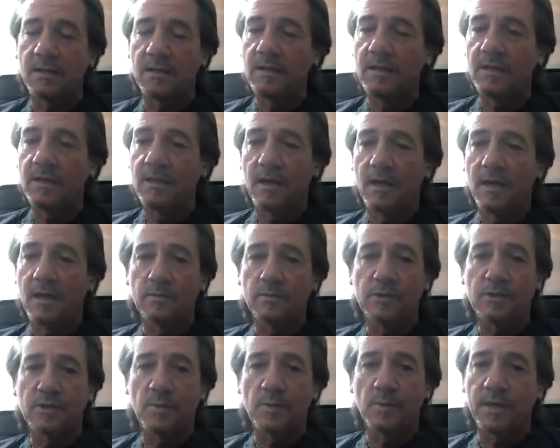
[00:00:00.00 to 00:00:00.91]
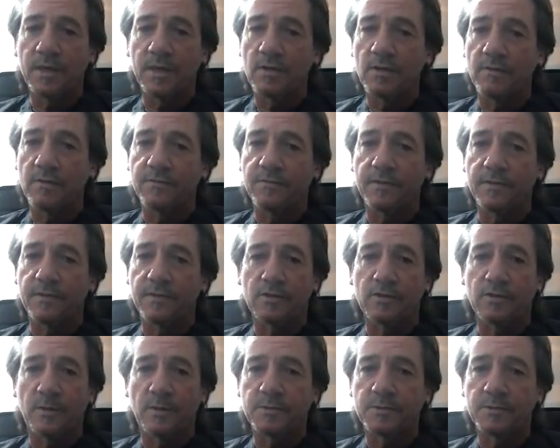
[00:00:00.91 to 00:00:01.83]
I don't see why you can't finish top
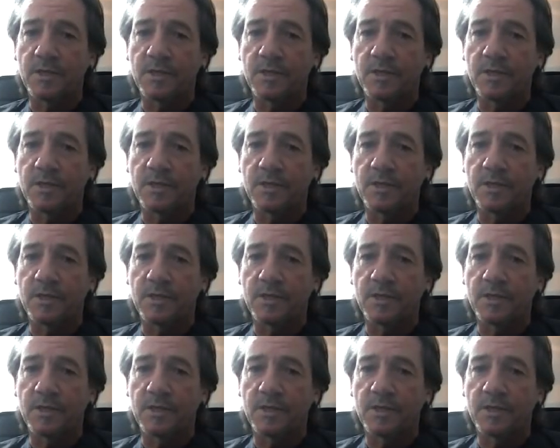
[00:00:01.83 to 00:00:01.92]
six